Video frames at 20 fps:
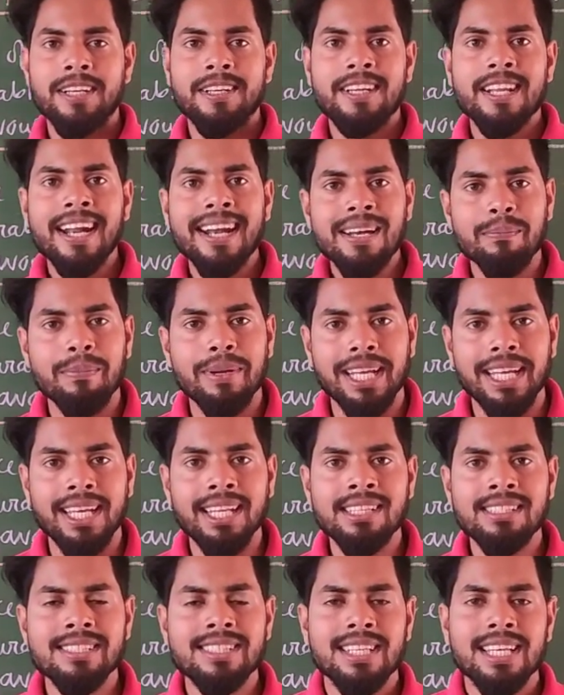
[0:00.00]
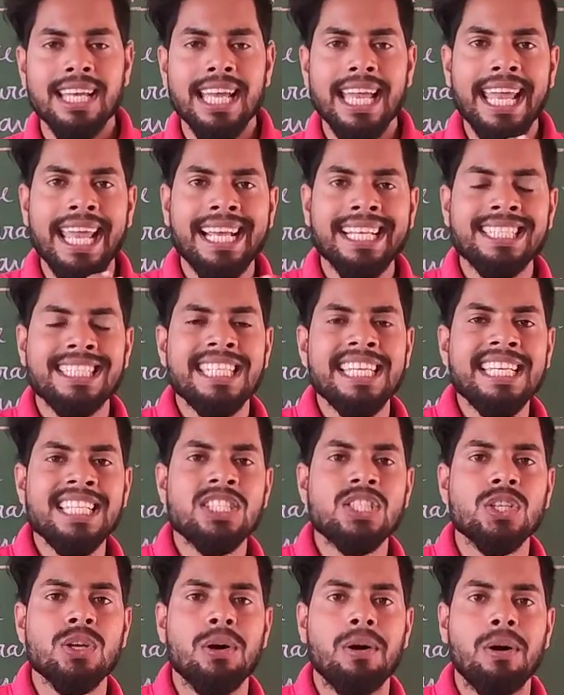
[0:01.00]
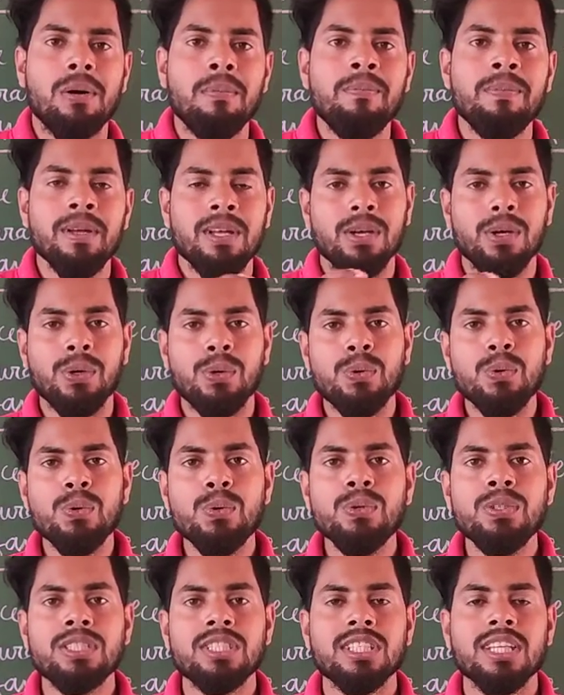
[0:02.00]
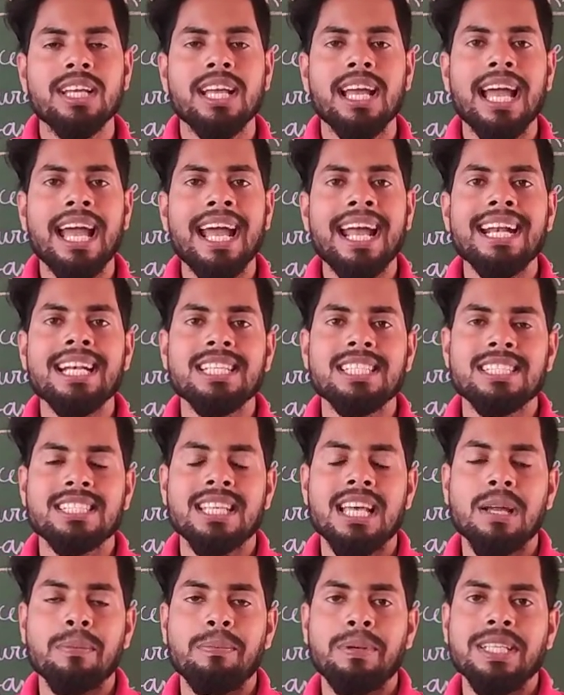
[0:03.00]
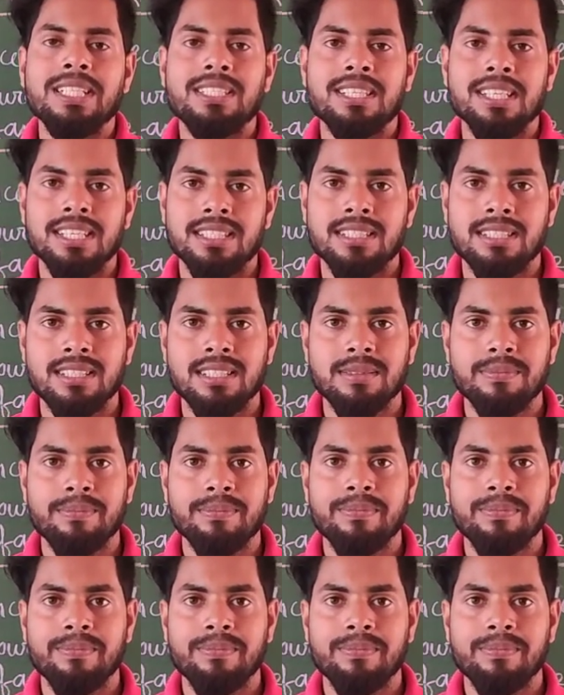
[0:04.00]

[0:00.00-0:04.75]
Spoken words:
Trade means exchange of goods and services